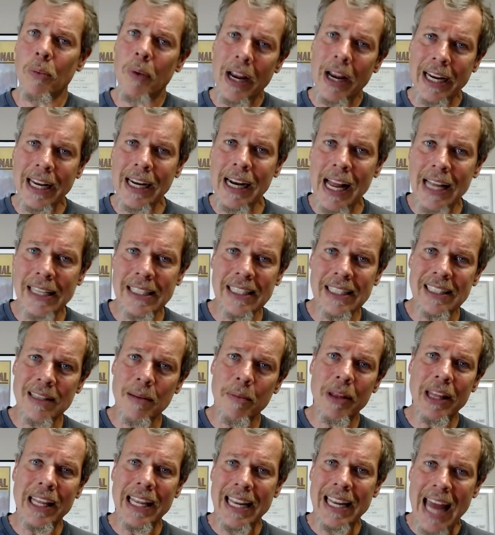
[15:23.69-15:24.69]
recognizing
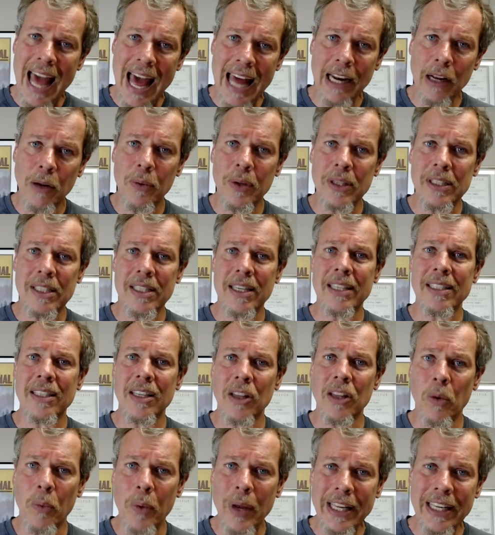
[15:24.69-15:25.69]
some of the inadequacies
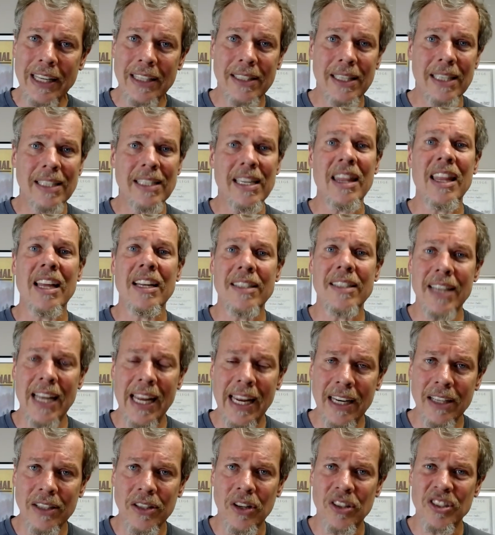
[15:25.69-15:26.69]
and the weaknesses and the
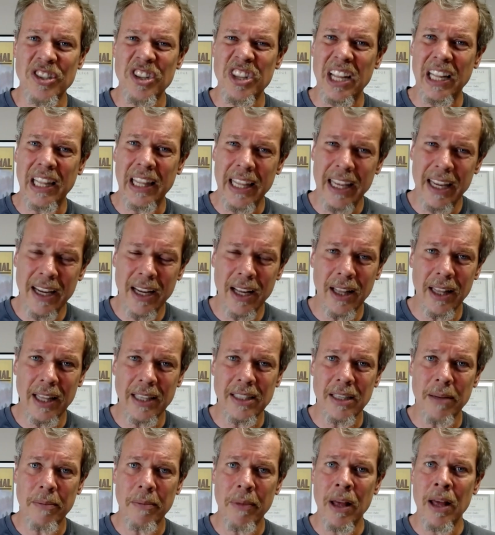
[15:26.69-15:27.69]
dangers and the
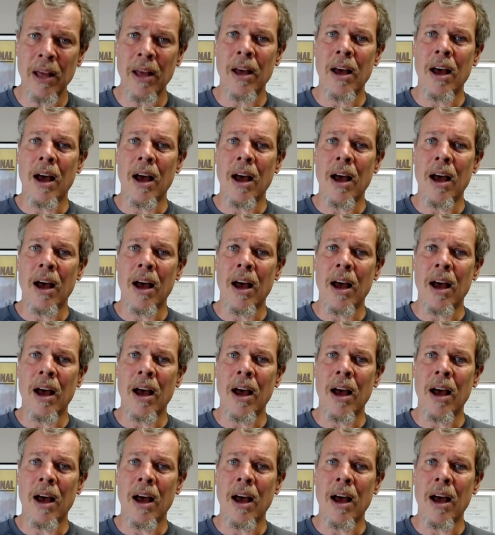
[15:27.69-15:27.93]
legalism